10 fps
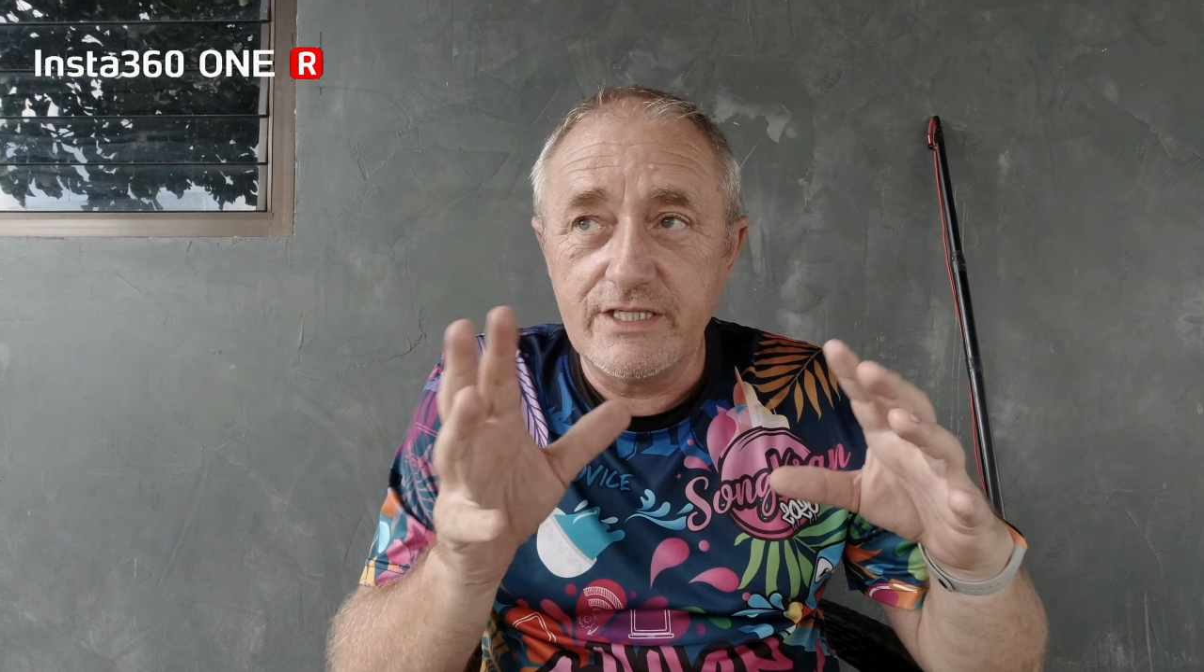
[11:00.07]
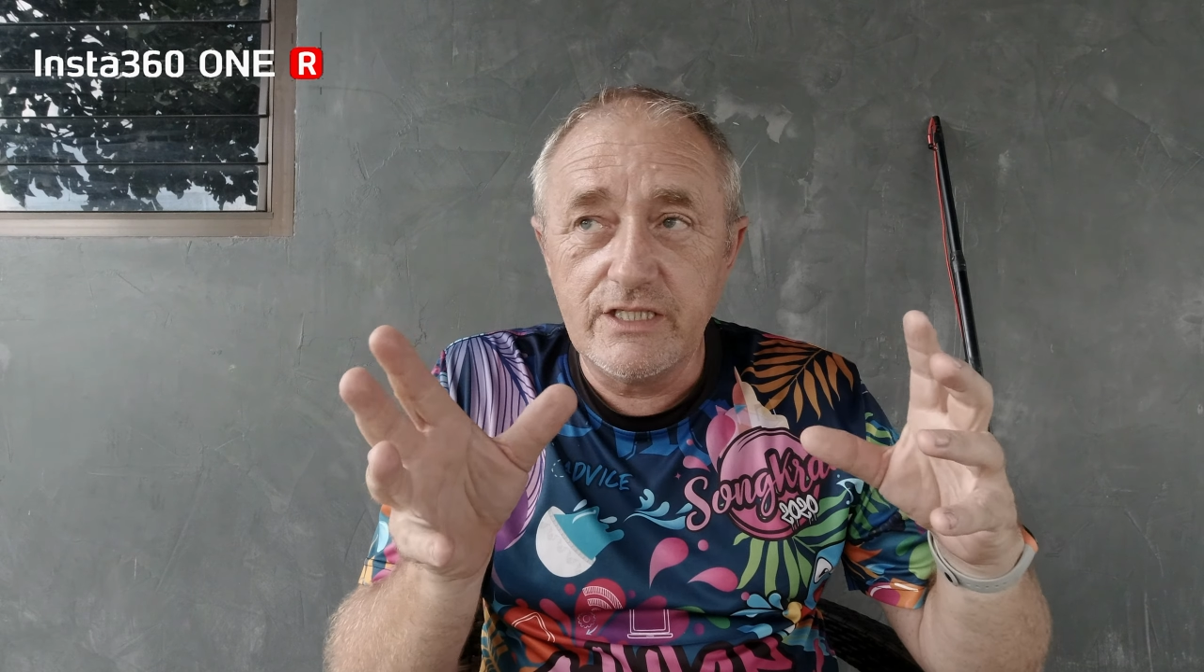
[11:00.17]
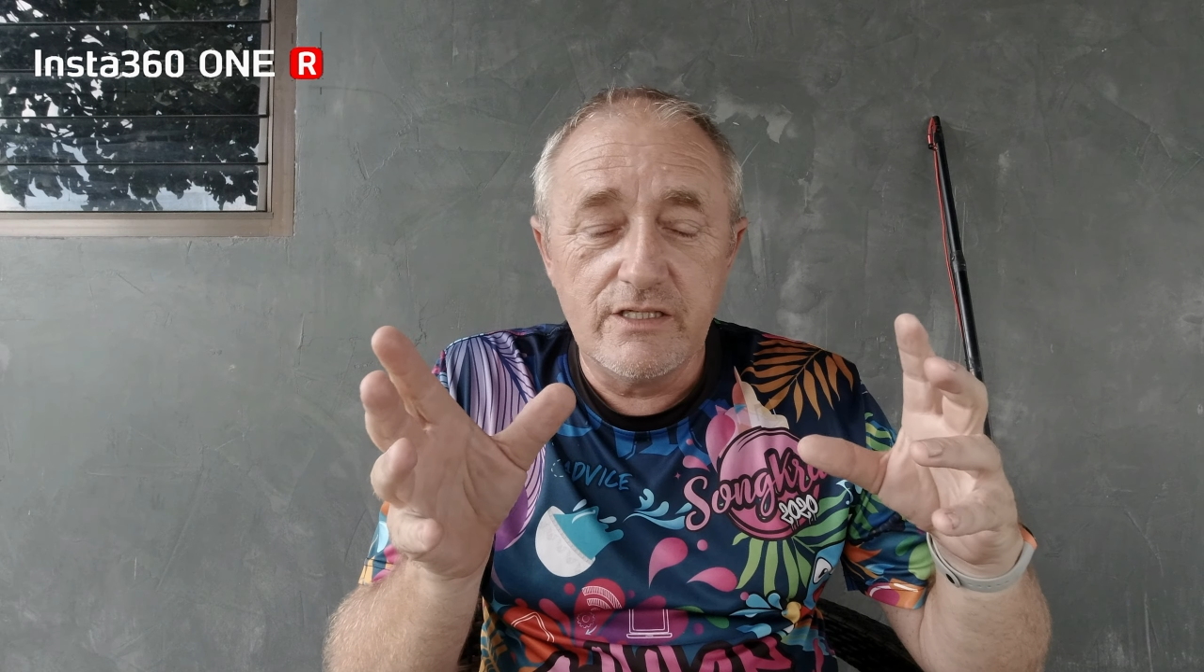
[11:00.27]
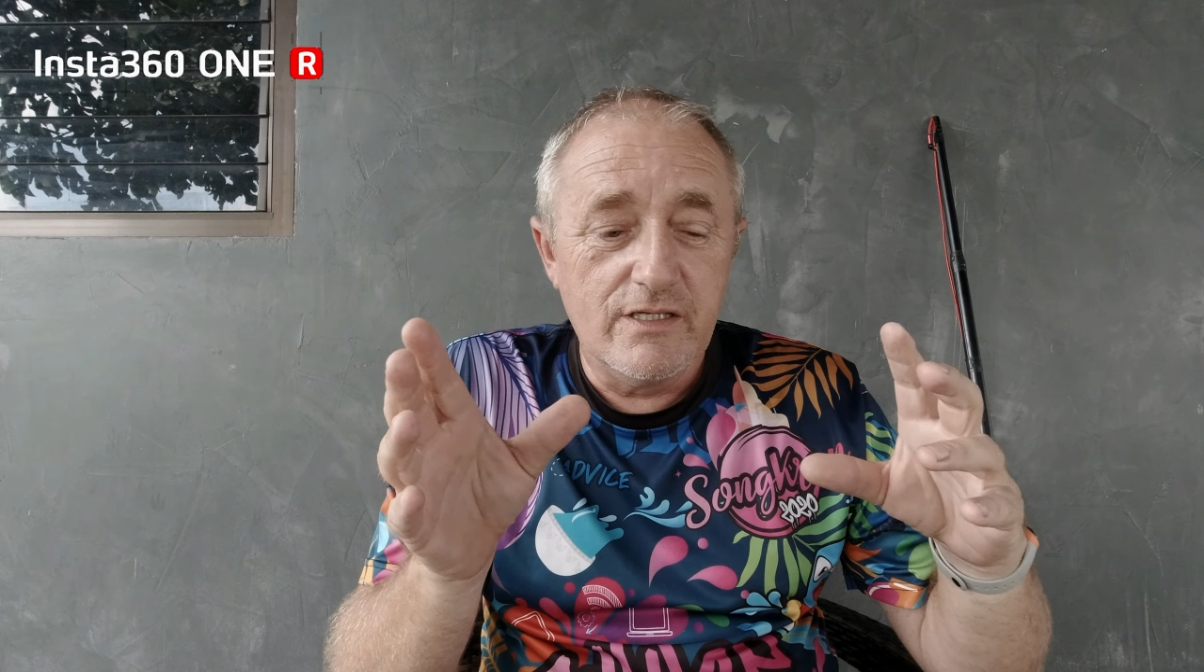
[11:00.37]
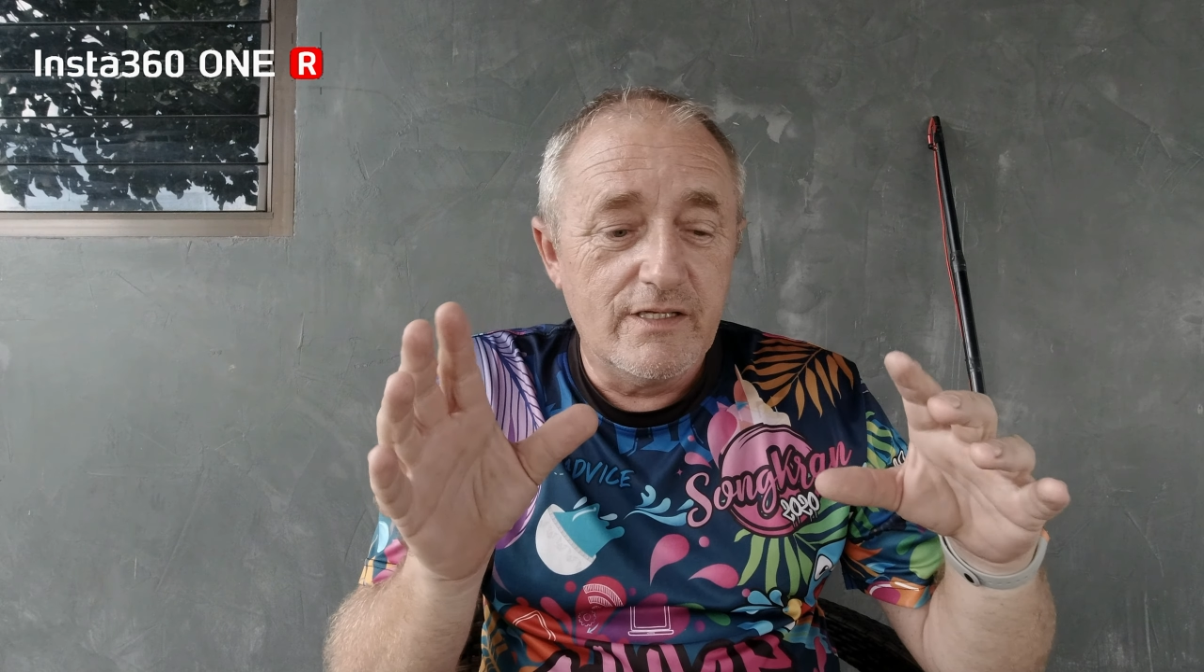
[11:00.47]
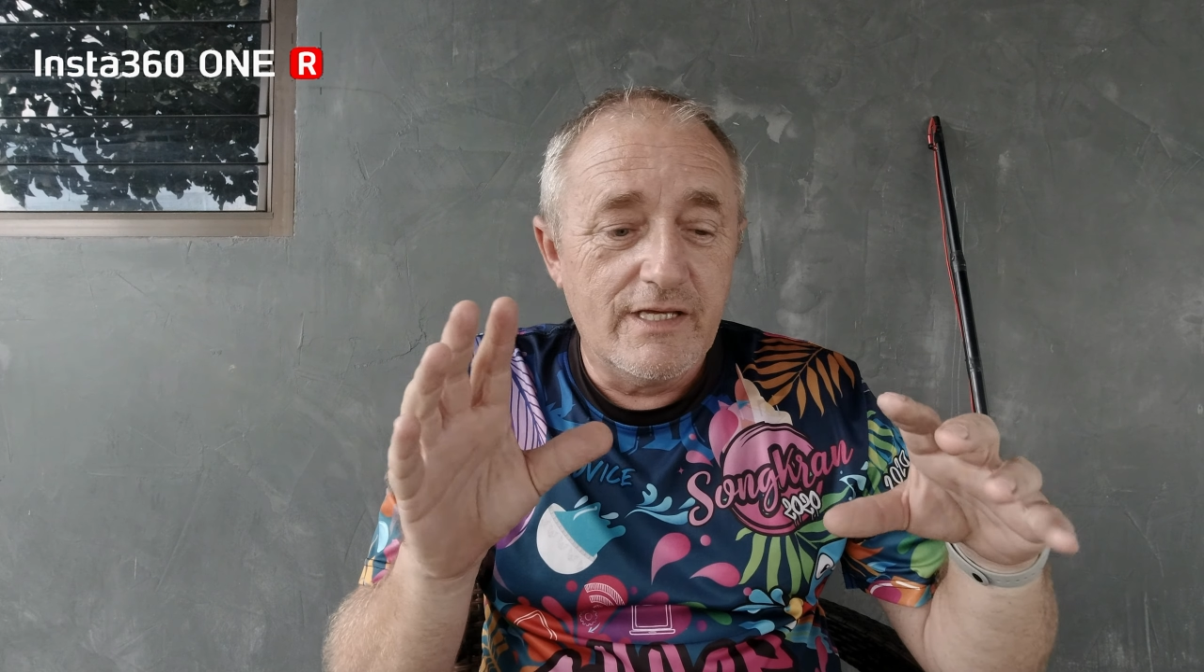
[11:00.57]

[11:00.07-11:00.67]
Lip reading: any